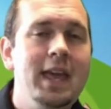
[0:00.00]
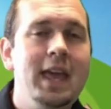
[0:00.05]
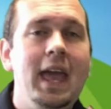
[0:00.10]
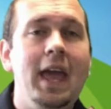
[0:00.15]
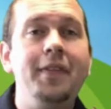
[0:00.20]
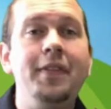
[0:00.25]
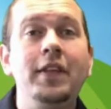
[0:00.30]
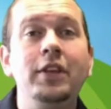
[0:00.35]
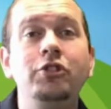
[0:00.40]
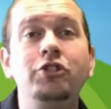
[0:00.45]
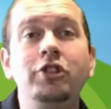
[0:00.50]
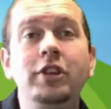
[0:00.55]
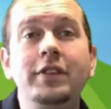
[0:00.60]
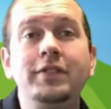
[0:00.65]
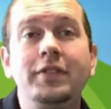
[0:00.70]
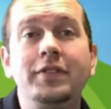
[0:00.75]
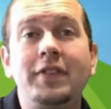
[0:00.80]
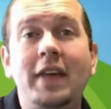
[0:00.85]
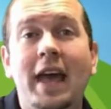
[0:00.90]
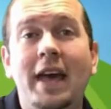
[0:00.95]
And then
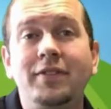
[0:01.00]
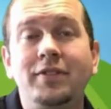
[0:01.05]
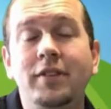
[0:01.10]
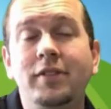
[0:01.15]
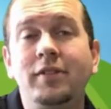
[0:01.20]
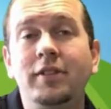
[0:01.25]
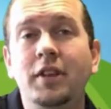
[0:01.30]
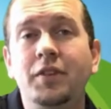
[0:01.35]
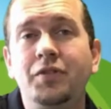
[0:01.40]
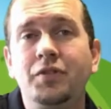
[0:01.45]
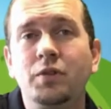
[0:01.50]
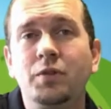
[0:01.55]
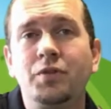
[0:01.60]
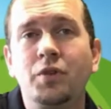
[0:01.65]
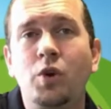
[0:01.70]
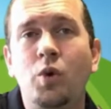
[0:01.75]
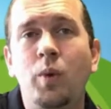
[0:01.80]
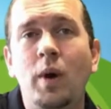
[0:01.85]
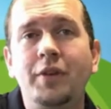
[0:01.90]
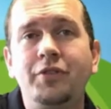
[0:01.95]
Jesus asked his listeners a
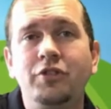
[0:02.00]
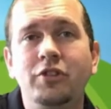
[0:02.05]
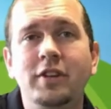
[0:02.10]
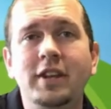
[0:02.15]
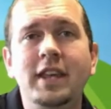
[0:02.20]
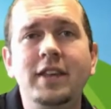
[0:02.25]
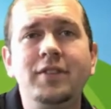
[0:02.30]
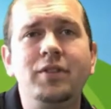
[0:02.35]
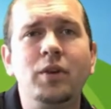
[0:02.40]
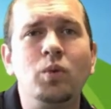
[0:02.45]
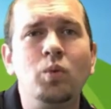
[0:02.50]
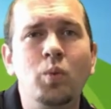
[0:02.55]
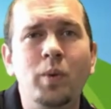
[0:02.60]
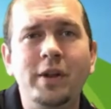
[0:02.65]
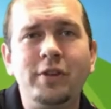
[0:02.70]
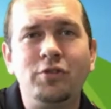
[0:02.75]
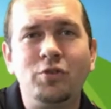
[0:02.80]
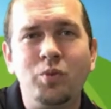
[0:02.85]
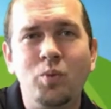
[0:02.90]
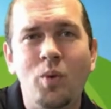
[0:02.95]
question. He said,
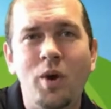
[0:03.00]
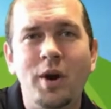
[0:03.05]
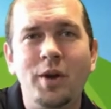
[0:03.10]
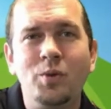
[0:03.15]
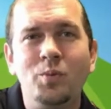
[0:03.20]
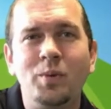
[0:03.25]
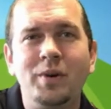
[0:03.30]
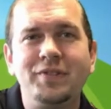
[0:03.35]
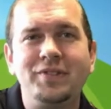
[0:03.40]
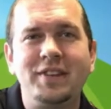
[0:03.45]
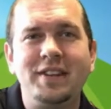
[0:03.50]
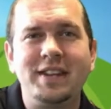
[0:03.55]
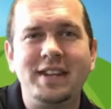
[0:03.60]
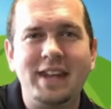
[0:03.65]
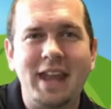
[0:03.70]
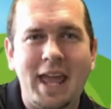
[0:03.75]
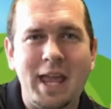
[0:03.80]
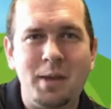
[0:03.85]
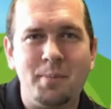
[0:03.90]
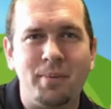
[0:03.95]
which one was a
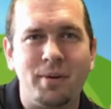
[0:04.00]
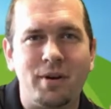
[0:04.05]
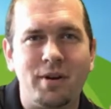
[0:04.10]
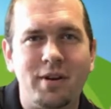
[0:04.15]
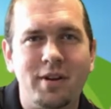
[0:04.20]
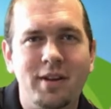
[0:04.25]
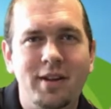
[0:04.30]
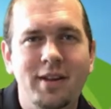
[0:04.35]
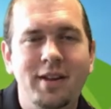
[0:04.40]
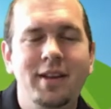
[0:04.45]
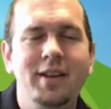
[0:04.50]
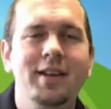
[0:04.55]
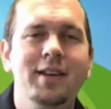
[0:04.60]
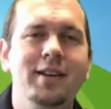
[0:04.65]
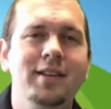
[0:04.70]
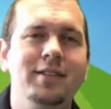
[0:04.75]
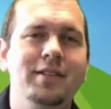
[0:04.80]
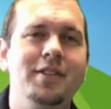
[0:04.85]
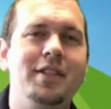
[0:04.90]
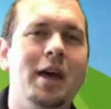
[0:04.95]
neighbor
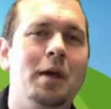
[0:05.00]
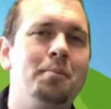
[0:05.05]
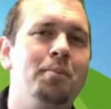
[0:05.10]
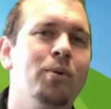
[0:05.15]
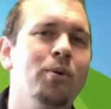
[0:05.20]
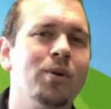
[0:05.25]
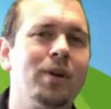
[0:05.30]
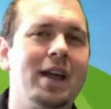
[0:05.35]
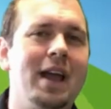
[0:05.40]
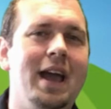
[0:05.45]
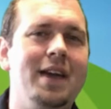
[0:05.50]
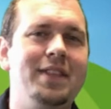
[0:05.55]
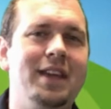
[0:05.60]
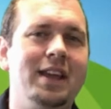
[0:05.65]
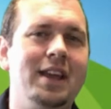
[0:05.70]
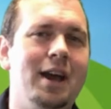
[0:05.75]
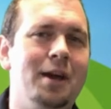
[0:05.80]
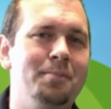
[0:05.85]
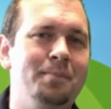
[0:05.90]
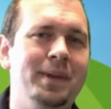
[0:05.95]
to that poor guy that
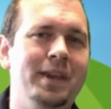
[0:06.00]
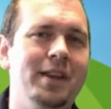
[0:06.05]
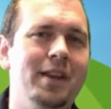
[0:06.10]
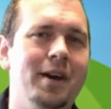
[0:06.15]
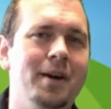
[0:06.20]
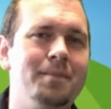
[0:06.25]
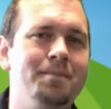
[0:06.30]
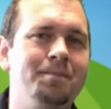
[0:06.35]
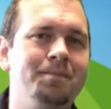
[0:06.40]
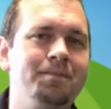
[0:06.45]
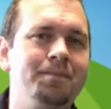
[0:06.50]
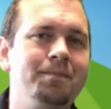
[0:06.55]
got beat up?